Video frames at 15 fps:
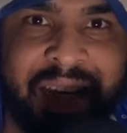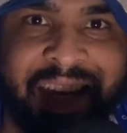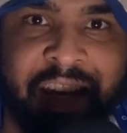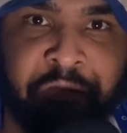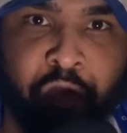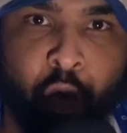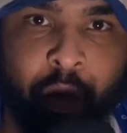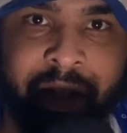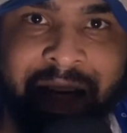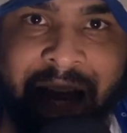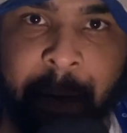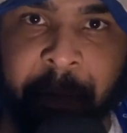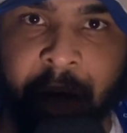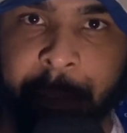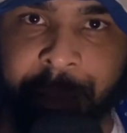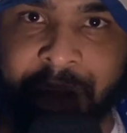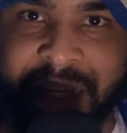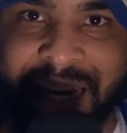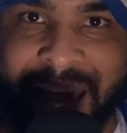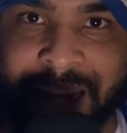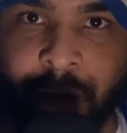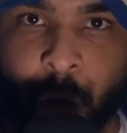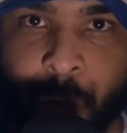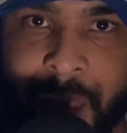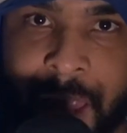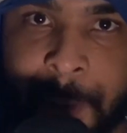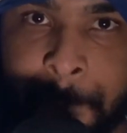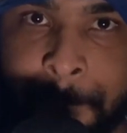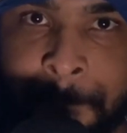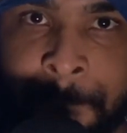to give you a damn complete Halo
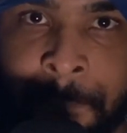game?